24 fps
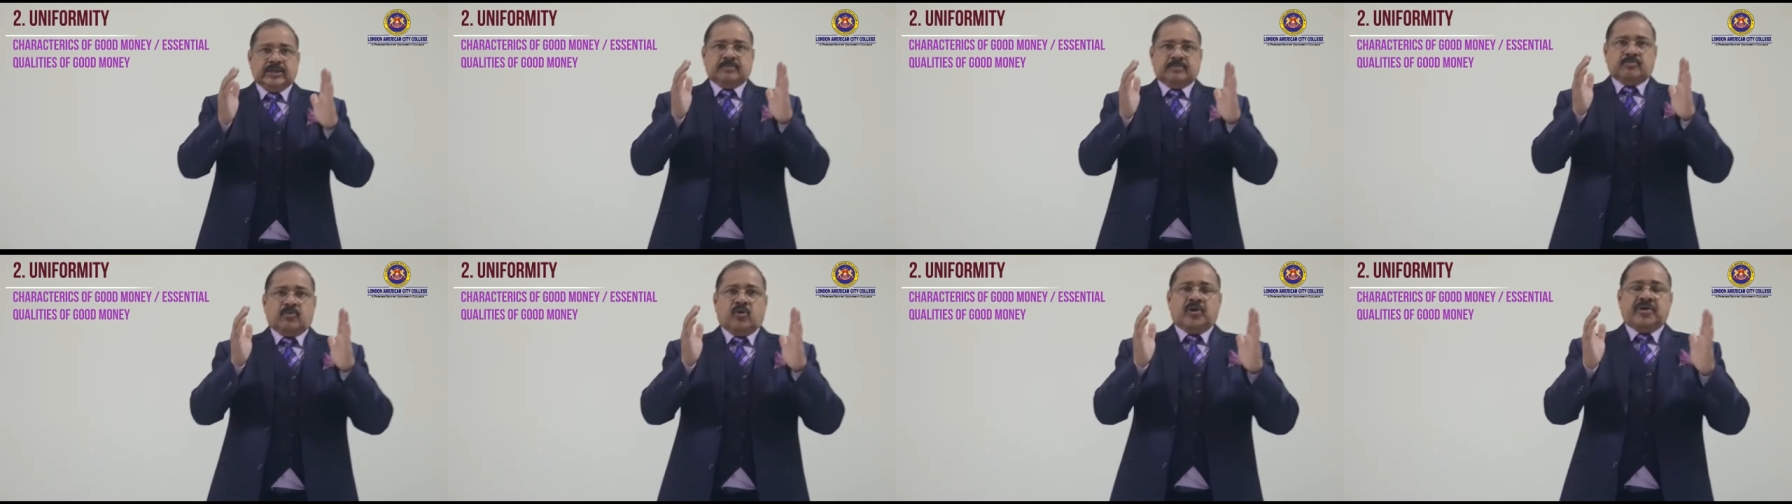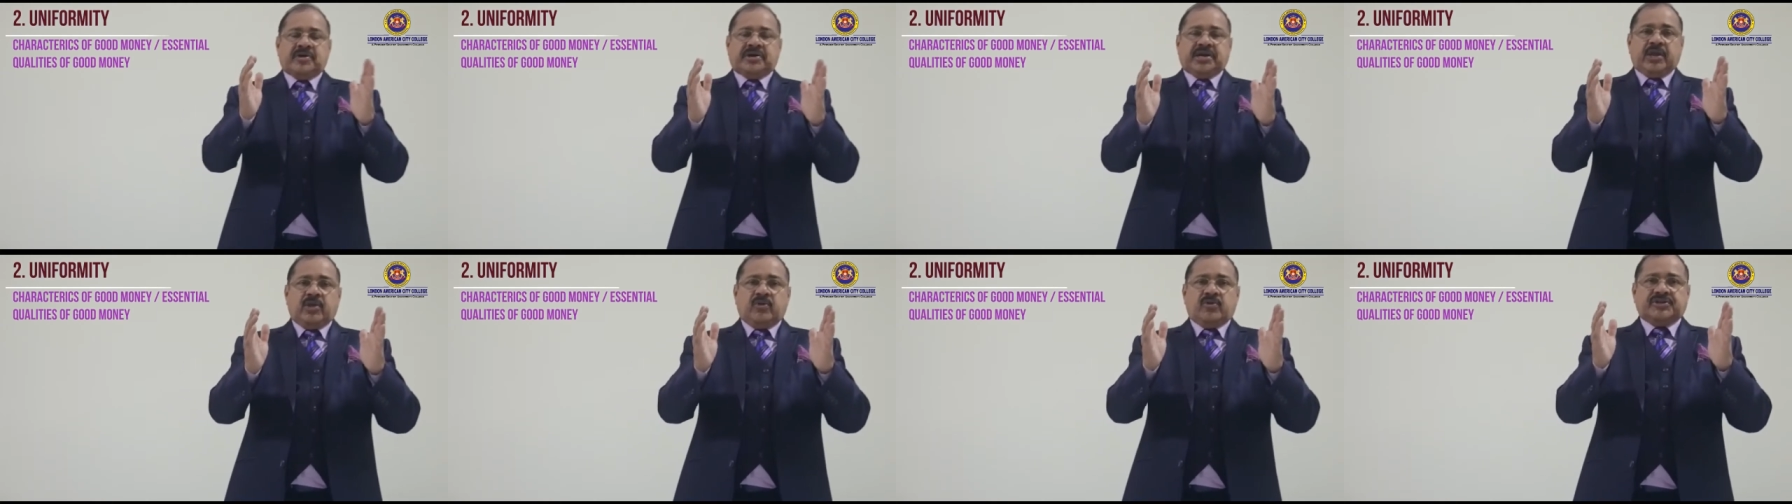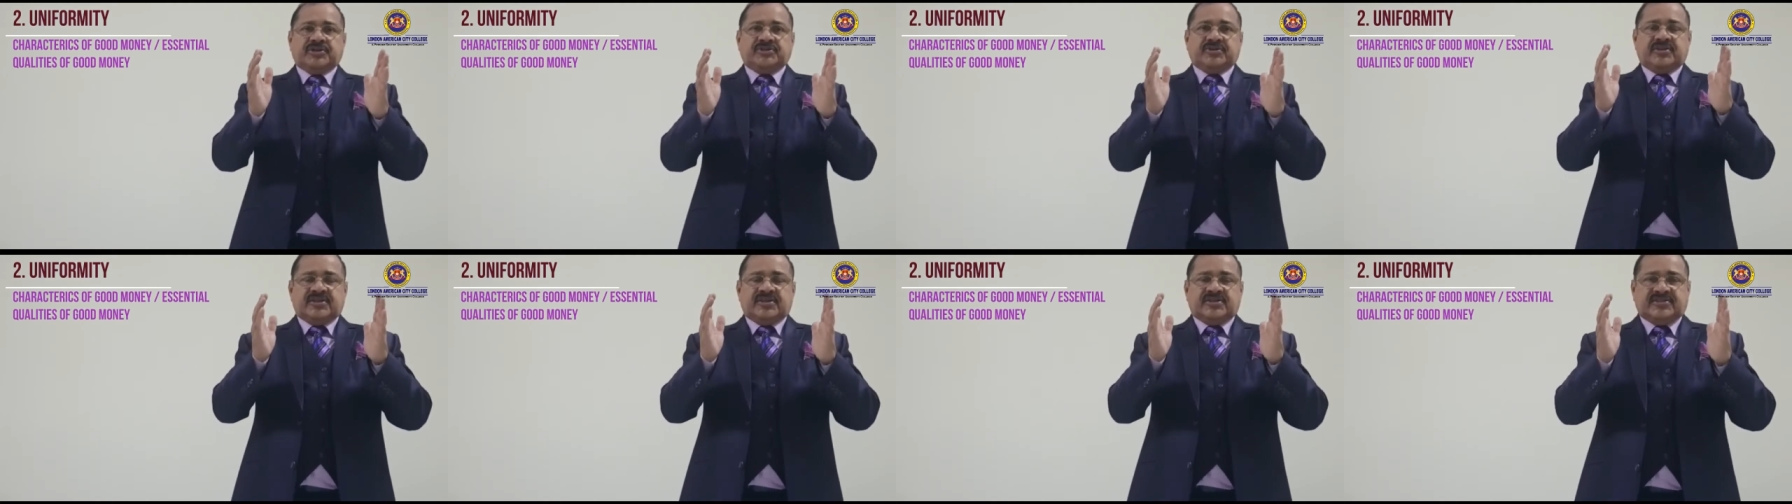Monetary units
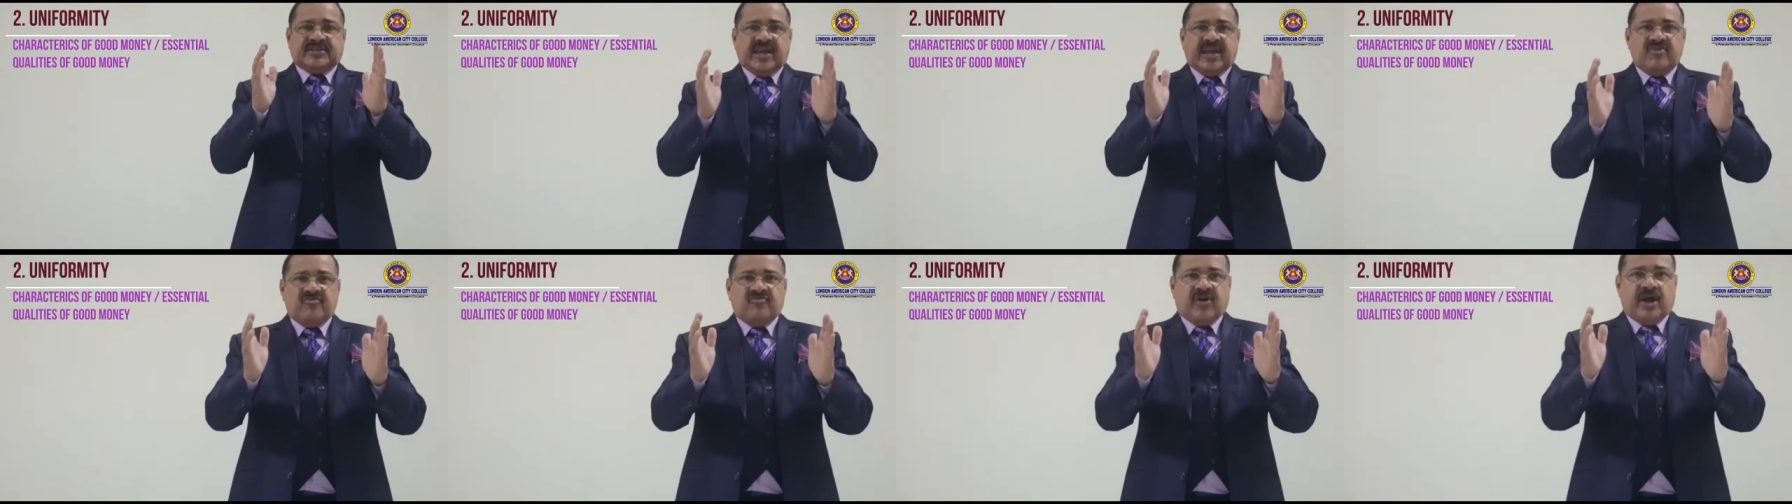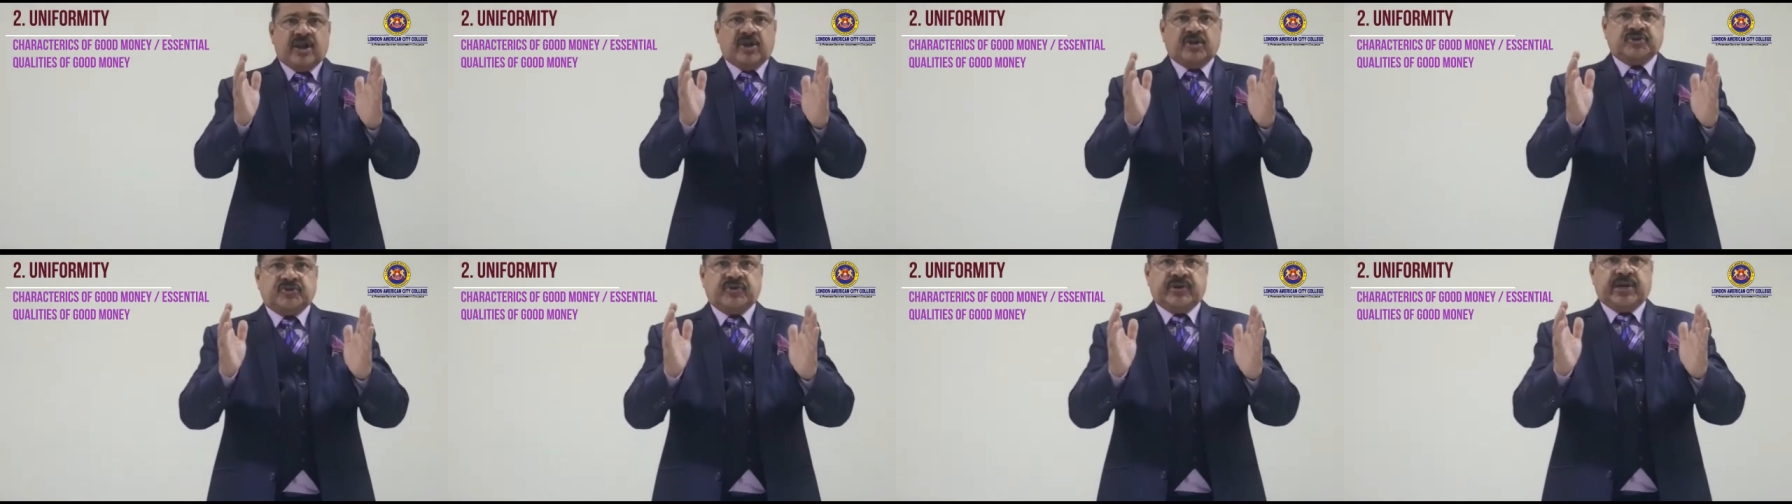of the same value should